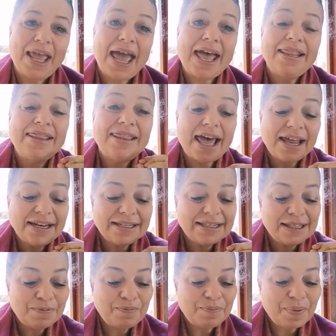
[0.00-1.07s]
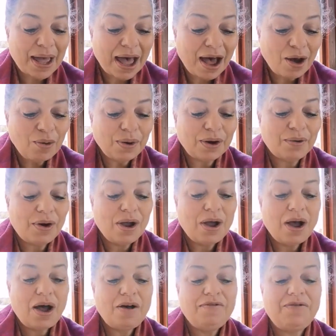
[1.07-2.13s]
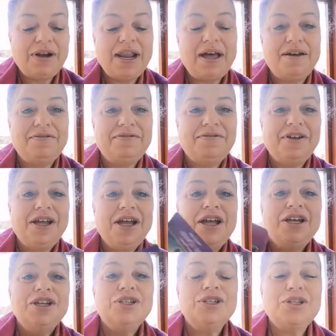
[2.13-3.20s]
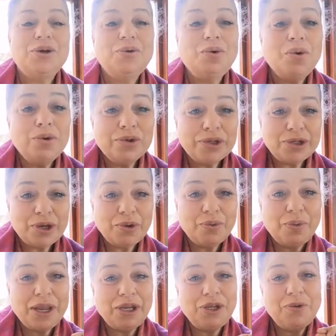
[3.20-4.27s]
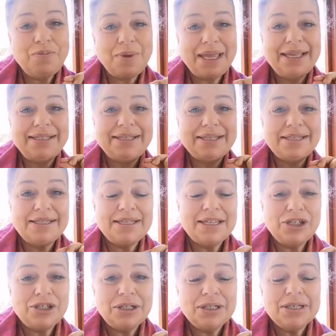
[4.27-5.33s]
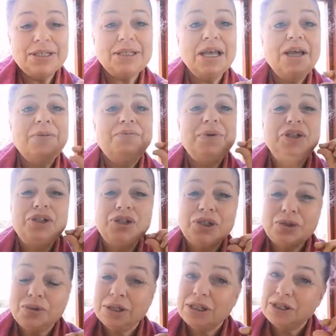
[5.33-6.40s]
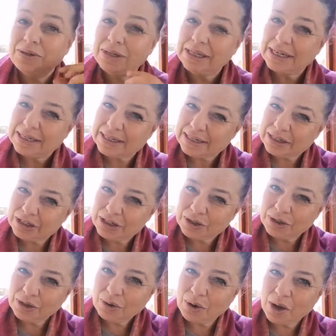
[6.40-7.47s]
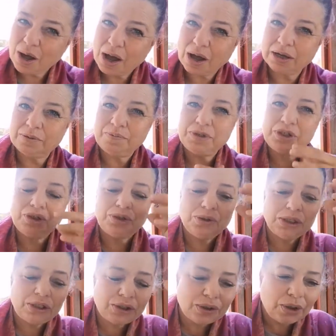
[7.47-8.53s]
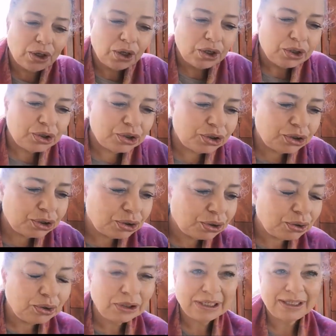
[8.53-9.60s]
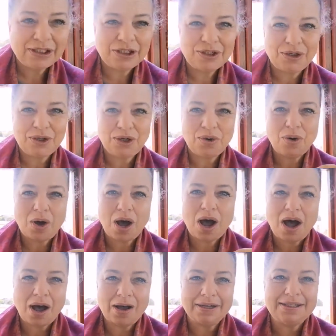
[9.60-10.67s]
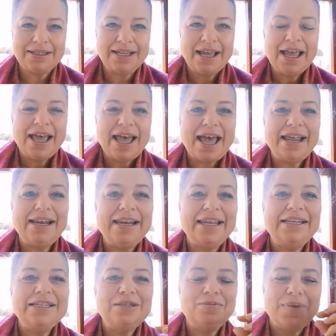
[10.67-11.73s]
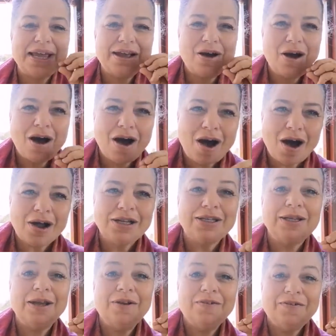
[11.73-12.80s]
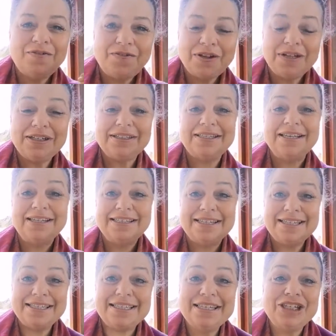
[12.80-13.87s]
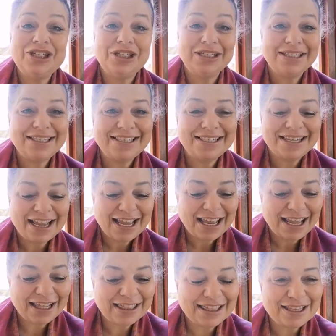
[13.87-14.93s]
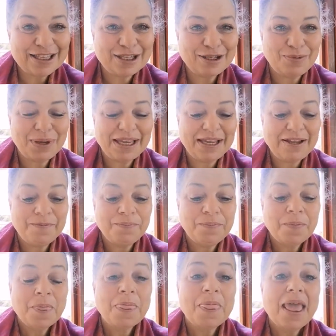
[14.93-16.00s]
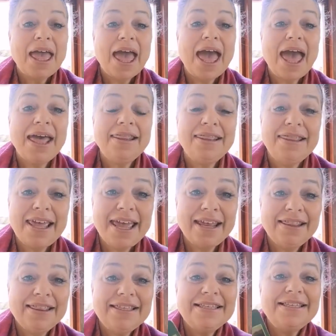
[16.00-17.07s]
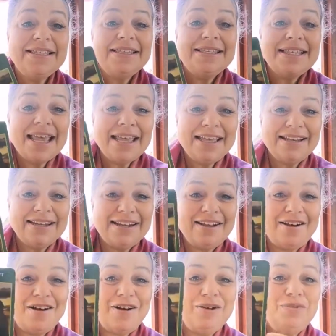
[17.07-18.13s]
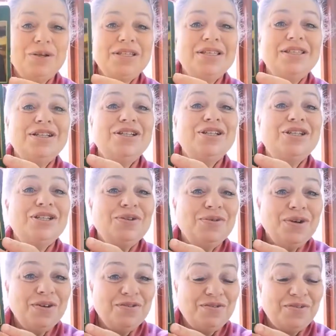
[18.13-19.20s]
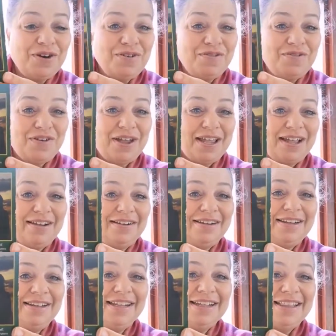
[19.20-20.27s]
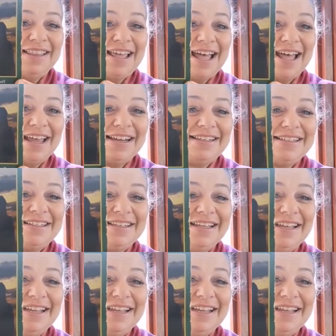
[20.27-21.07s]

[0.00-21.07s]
And that is the power of love. So also when you make decisions, be sure to listen to your heart. Be sure to tune into your heart and let us make heart-filled decisions in this week. And then the second card was the Two of Raphael. Look at that.